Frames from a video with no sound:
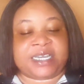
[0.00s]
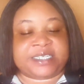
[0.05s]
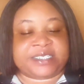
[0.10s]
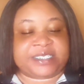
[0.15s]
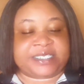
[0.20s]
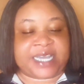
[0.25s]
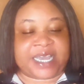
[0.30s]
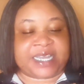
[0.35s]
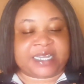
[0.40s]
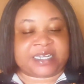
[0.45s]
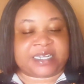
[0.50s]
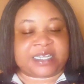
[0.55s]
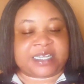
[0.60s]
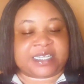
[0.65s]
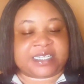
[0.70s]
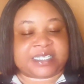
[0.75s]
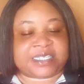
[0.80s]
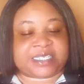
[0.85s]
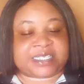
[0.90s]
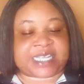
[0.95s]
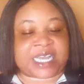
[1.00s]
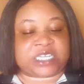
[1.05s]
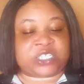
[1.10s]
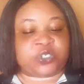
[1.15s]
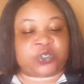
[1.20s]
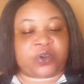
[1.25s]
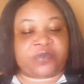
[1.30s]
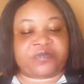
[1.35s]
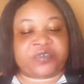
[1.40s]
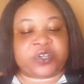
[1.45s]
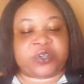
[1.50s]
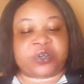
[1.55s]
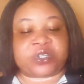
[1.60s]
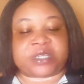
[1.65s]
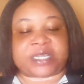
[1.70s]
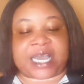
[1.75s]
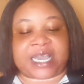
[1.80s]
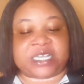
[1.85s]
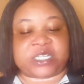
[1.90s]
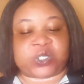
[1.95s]
Then search your video
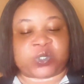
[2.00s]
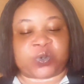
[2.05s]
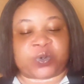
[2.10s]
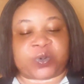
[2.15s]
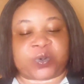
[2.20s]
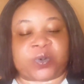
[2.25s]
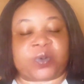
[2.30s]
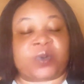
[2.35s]
title.